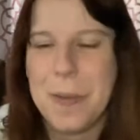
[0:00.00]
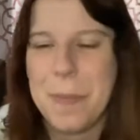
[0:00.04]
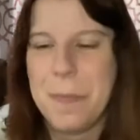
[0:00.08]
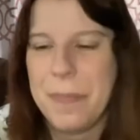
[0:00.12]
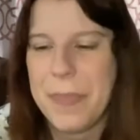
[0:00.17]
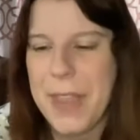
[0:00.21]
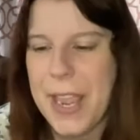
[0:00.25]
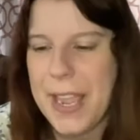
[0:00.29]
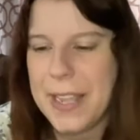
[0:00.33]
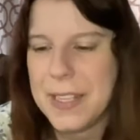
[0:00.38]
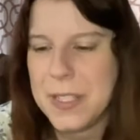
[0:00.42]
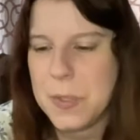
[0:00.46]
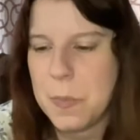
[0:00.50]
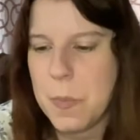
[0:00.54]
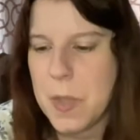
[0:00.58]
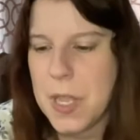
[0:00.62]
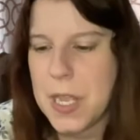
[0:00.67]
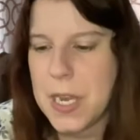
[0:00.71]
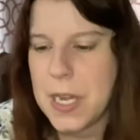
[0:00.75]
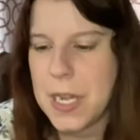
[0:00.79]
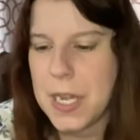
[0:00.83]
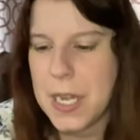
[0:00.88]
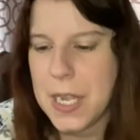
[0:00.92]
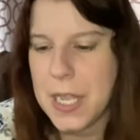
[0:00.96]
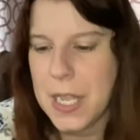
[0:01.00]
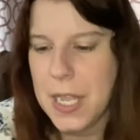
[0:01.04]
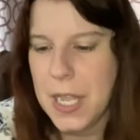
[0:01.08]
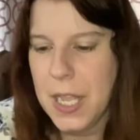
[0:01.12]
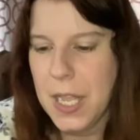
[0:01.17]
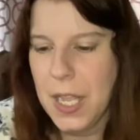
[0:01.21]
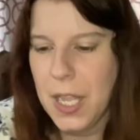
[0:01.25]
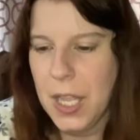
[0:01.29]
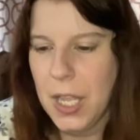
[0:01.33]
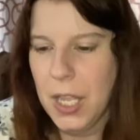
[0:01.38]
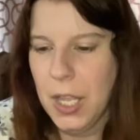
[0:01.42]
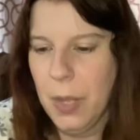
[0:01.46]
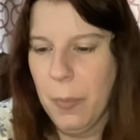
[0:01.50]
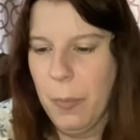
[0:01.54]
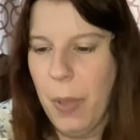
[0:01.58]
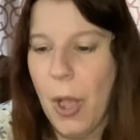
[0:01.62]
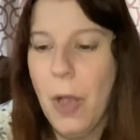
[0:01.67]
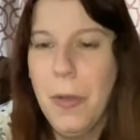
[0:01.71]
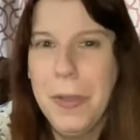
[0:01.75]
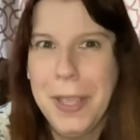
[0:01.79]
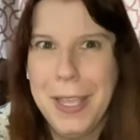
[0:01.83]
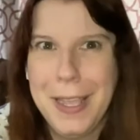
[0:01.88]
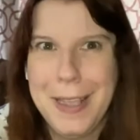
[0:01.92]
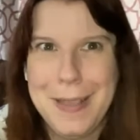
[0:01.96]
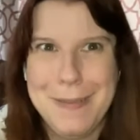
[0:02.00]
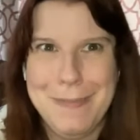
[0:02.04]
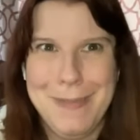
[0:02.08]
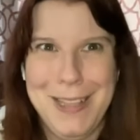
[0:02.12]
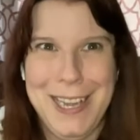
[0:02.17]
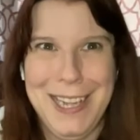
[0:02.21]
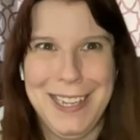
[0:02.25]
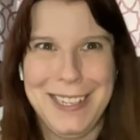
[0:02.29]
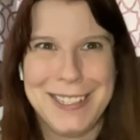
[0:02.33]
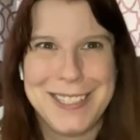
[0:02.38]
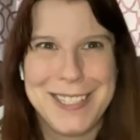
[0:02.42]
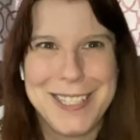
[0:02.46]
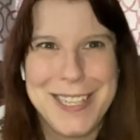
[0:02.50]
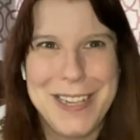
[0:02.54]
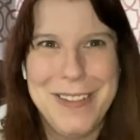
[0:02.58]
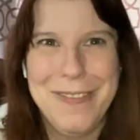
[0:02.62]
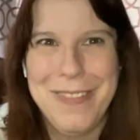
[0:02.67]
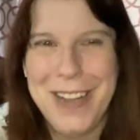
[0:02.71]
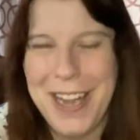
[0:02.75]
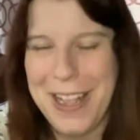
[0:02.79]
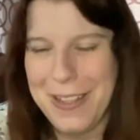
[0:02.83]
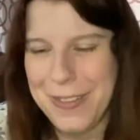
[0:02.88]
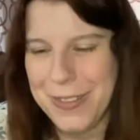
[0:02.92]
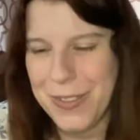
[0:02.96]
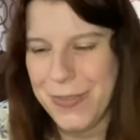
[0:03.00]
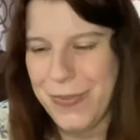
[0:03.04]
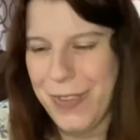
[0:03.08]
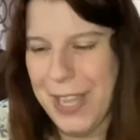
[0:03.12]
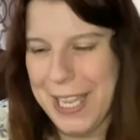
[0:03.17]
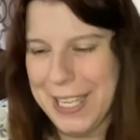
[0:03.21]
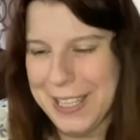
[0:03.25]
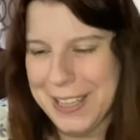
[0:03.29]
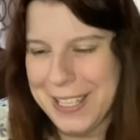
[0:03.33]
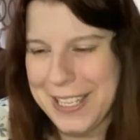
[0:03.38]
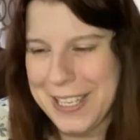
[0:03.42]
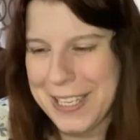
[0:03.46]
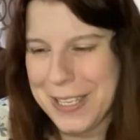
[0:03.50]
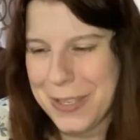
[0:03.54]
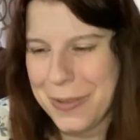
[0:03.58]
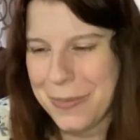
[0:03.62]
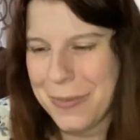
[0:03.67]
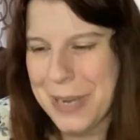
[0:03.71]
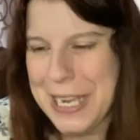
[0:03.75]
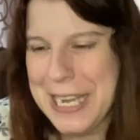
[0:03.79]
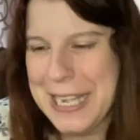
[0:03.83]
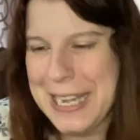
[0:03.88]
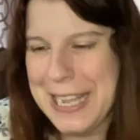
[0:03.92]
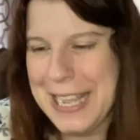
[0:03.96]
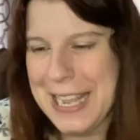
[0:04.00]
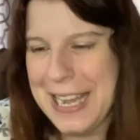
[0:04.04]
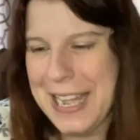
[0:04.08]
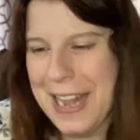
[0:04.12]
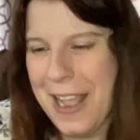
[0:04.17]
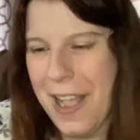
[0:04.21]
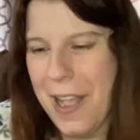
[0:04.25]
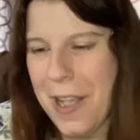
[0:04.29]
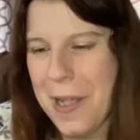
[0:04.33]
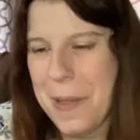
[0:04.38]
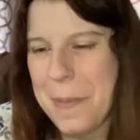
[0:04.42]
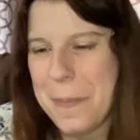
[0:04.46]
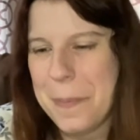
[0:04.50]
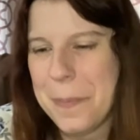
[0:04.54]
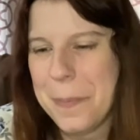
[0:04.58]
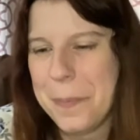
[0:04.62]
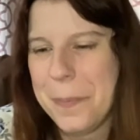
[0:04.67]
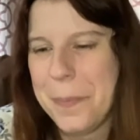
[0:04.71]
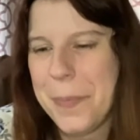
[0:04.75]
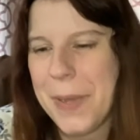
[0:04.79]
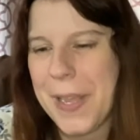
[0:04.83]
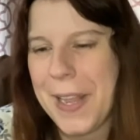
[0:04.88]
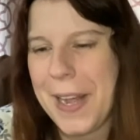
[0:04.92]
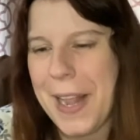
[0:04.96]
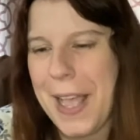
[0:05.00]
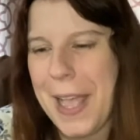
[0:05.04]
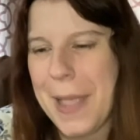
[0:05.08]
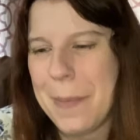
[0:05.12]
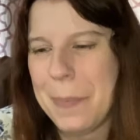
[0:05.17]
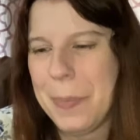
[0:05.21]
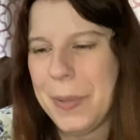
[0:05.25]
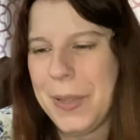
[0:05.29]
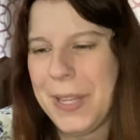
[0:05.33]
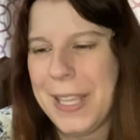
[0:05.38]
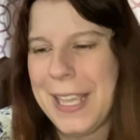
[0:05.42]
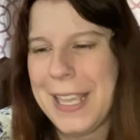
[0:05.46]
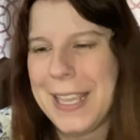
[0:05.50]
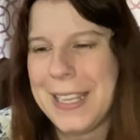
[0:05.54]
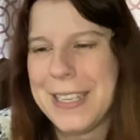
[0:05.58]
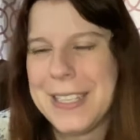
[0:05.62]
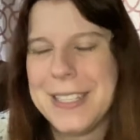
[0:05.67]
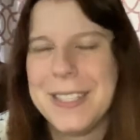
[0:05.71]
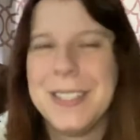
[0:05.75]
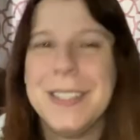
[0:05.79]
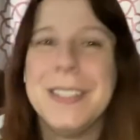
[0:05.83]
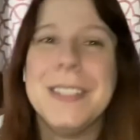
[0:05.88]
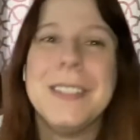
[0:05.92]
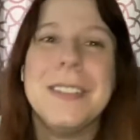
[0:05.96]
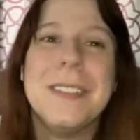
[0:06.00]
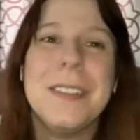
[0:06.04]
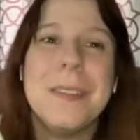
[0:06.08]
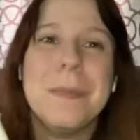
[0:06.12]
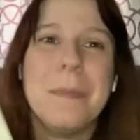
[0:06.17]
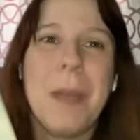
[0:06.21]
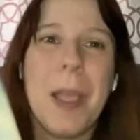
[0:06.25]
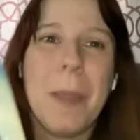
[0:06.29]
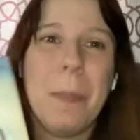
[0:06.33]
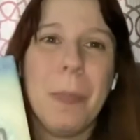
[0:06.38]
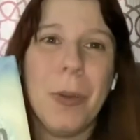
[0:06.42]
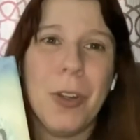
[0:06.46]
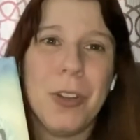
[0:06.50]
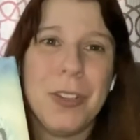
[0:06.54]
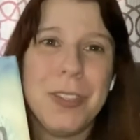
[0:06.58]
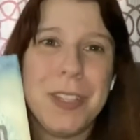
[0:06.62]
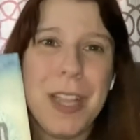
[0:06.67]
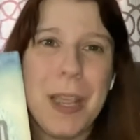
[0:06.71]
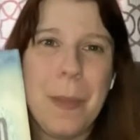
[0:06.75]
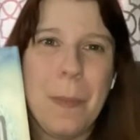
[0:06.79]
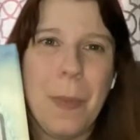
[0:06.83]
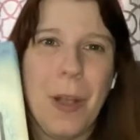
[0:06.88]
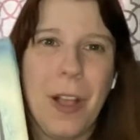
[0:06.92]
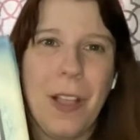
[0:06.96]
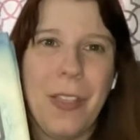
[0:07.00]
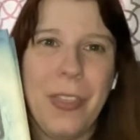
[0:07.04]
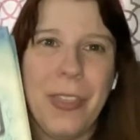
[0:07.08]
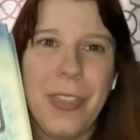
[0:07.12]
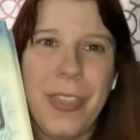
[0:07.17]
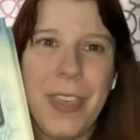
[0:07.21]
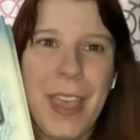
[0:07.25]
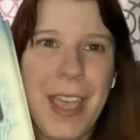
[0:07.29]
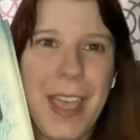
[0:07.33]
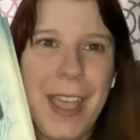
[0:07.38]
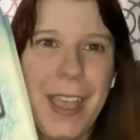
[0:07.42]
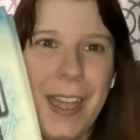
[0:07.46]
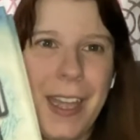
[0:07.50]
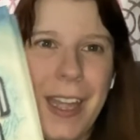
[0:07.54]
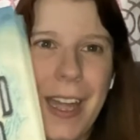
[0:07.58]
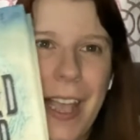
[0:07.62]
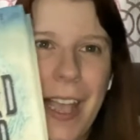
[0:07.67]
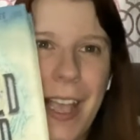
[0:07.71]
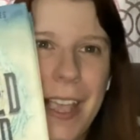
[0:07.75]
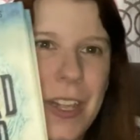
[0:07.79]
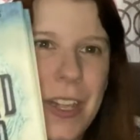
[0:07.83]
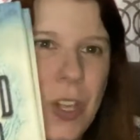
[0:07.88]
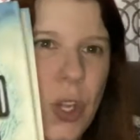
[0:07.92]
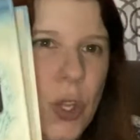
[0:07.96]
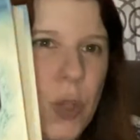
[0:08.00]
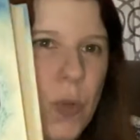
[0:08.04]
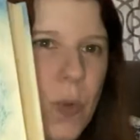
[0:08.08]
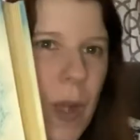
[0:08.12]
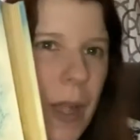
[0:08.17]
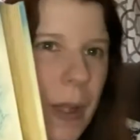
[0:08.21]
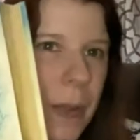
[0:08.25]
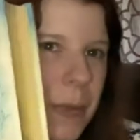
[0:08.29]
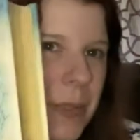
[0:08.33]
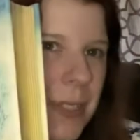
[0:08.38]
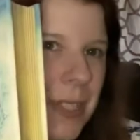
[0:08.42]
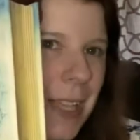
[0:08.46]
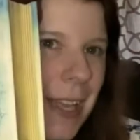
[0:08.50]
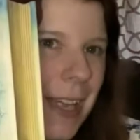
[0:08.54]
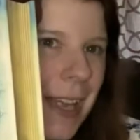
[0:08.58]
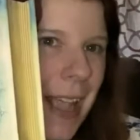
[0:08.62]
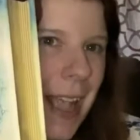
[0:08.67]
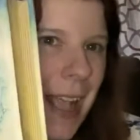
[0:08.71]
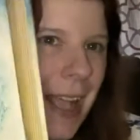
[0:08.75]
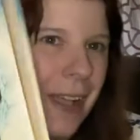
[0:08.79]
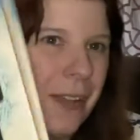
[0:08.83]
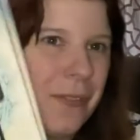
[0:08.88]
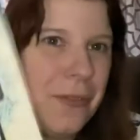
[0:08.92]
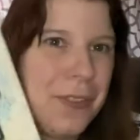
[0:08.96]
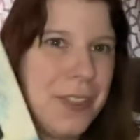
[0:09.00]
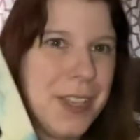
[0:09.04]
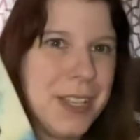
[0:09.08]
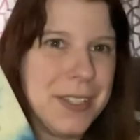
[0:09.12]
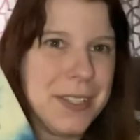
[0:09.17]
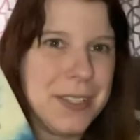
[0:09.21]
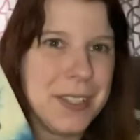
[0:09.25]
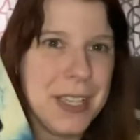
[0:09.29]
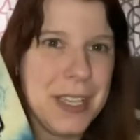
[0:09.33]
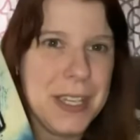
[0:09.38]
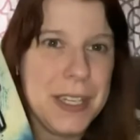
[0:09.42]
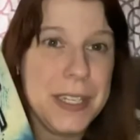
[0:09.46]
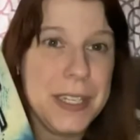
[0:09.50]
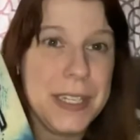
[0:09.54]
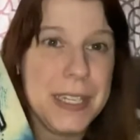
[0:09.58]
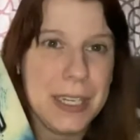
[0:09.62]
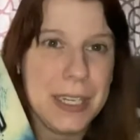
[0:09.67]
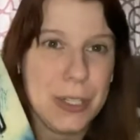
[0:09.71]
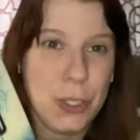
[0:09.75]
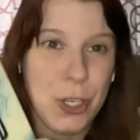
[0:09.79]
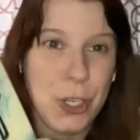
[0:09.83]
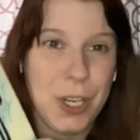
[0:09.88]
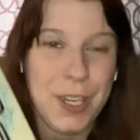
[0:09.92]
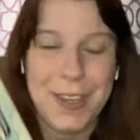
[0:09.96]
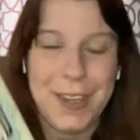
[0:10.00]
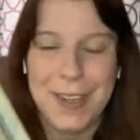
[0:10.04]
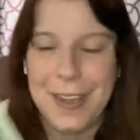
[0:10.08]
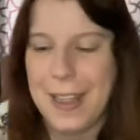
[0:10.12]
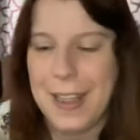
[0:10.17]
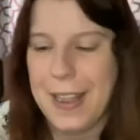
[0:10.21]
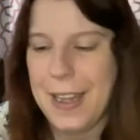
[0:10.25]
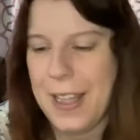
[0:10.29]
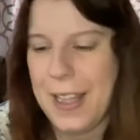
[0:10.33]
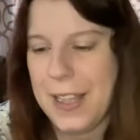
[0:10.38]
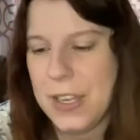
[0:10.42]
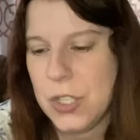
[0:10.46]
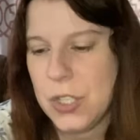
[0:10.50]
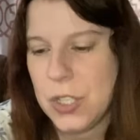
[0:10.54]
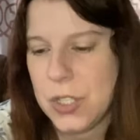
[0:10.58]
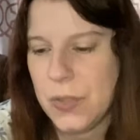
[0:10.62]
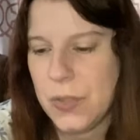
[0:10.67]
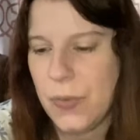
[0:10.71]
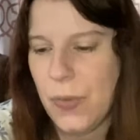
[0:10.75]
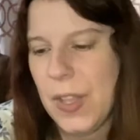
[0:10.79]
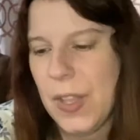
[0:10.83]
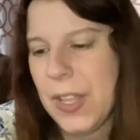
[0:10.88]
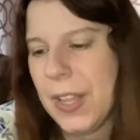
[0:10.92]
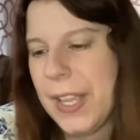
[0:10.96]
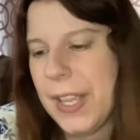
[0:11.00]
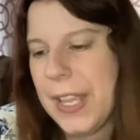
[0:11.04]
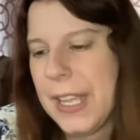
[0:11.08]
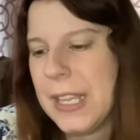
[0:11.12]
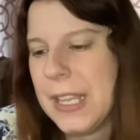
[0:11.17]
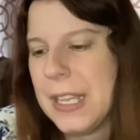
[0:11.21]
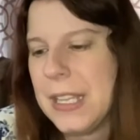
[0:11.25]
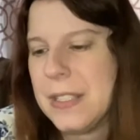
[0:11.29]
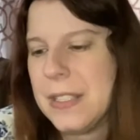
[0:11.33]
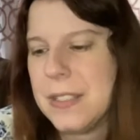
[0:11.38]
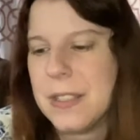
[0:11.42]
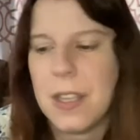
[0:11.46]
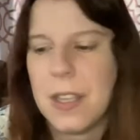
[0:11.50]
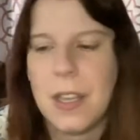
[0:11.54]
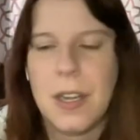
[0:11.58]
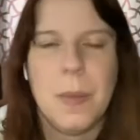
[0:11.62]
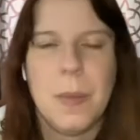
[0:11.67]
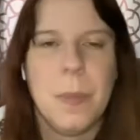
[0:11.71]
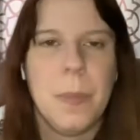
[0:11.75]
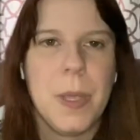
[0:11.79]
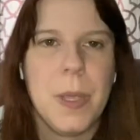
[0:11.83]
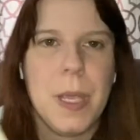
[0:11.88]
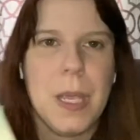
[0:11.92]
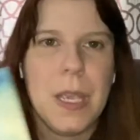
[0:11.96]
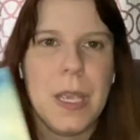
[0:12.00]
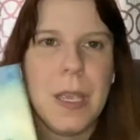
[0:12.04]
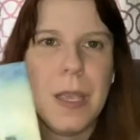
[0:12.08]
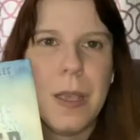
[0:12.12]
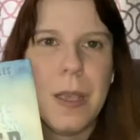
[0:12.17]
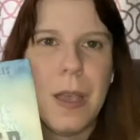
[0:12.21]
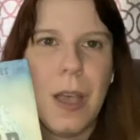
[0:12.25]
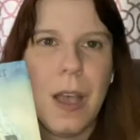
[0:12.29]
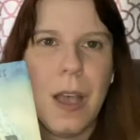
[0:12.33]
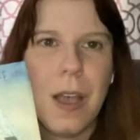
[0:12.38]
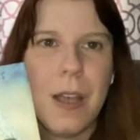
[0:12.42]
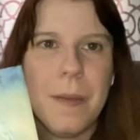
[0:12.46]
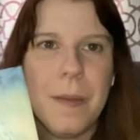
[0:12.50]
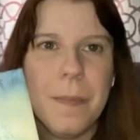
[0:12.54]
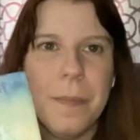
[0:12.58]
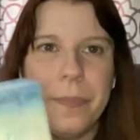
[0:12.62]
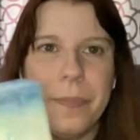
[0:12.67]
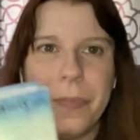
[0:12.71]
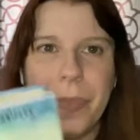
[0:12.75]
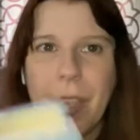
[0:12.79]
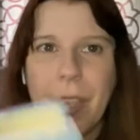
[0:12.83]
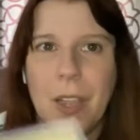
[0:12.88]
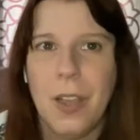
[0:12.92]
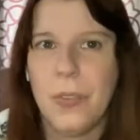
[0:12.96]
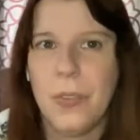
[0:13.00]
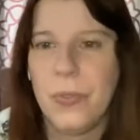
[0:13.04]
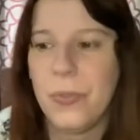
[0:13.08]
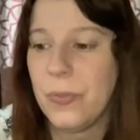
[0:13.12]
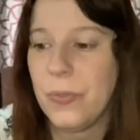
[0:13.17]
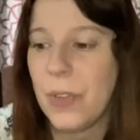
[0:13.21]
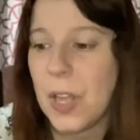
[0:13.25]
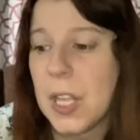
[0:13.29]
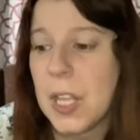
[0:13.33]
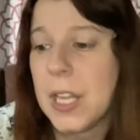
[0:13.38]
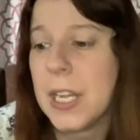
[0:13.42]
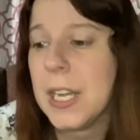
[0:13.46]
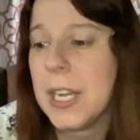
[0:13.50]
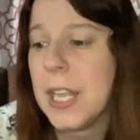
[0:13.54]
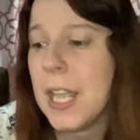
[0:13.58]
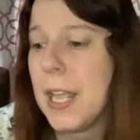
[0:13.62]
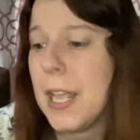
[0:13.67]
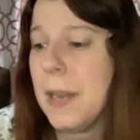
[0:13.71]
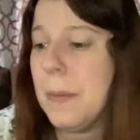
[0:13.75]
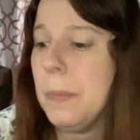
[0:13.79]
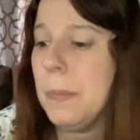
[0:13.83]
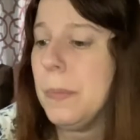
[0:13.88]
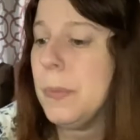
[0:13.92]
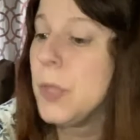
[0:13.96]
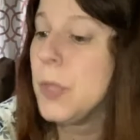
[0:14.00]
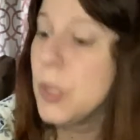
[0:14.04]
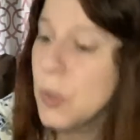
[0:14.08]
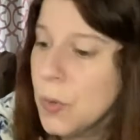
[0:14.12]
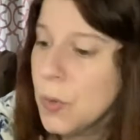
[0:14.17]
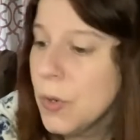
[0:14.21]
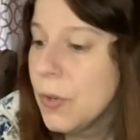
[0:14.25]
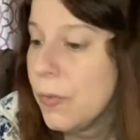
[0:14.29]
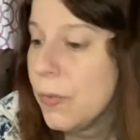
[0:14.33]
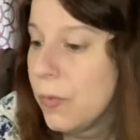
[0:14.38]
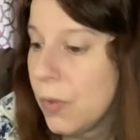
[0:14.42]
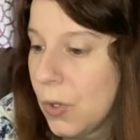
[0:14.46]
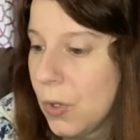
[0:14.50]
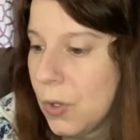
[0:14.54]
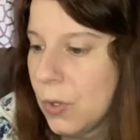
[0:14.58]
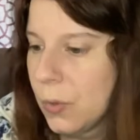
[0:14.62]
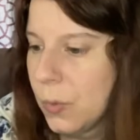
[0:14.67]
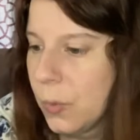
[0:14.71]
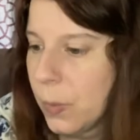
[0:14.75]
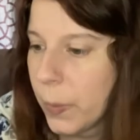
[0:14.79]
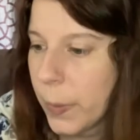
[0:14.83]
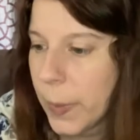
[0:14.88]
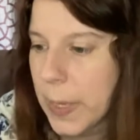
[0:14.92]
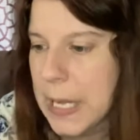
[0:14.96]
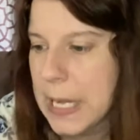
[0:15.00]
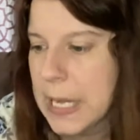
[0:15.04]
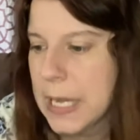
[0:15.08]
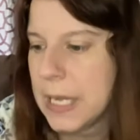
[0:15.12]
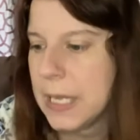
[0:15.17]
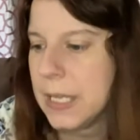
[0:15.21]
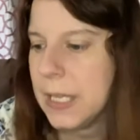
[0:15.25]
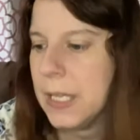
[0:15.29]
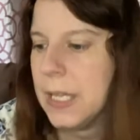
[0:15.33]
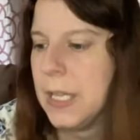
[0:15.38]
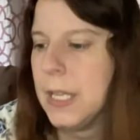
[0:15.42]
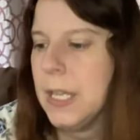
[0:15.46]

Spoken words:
has been poking at me to see when I was finally going to read it. But I planned, this is my birthday month, and I knew I was going to have this edition, and I just feel like it's going to be a fun and beautiful read.